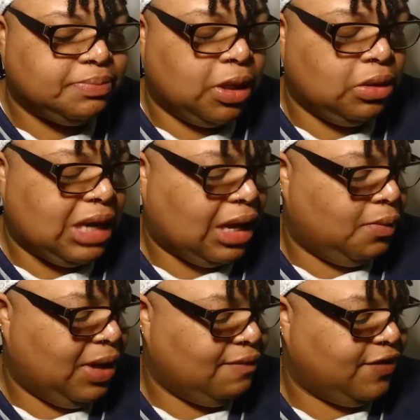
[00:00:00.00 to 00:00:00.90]
boat like a
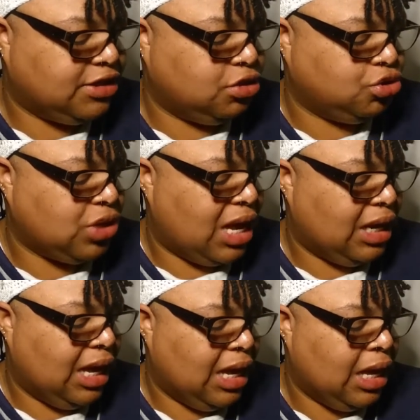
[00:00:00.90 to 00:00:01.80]
wet fish on dry
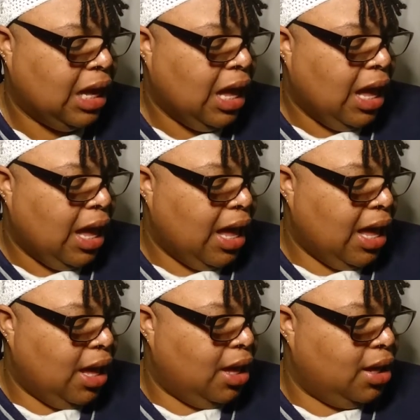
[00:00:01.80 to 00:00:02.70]
land.
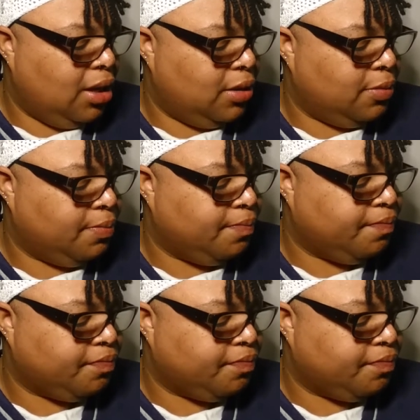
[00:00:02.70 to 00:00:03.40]
And